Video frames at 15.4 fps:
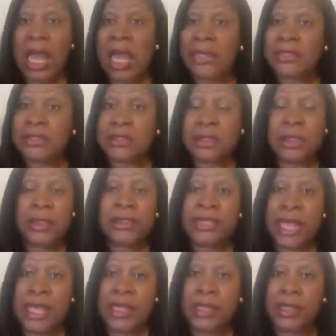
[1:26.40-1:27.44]
I just couldn't
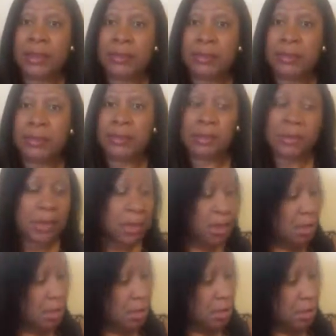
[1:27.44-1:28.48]
take it.
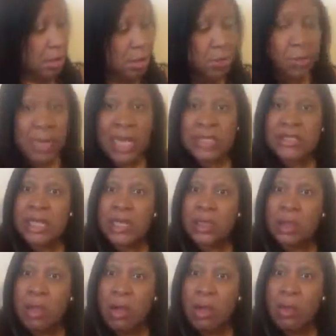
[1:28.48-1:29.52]
What I say
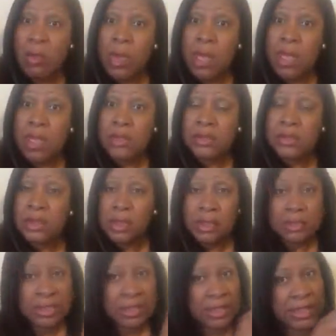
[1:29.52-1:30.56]
the goal was
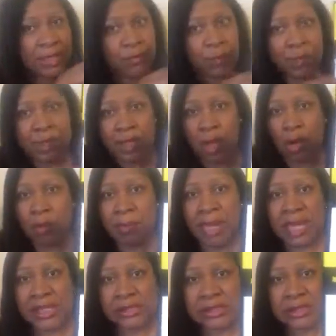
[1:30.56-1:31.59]
to live with no
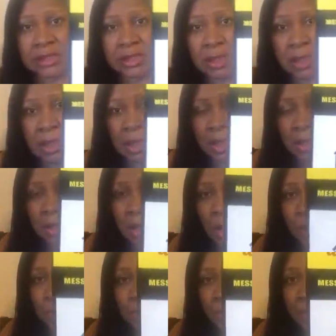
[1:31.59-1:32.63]
mess,
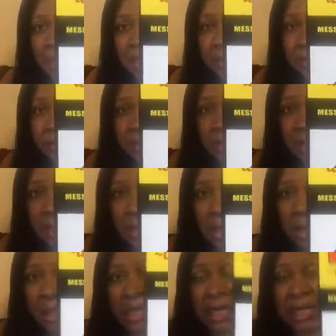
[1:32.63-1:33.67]
no stress,
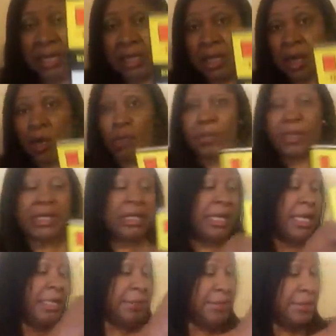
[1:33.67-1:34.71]
and no
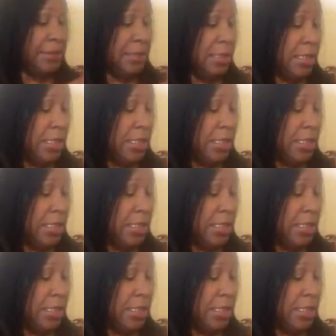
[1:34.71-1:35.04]
BS.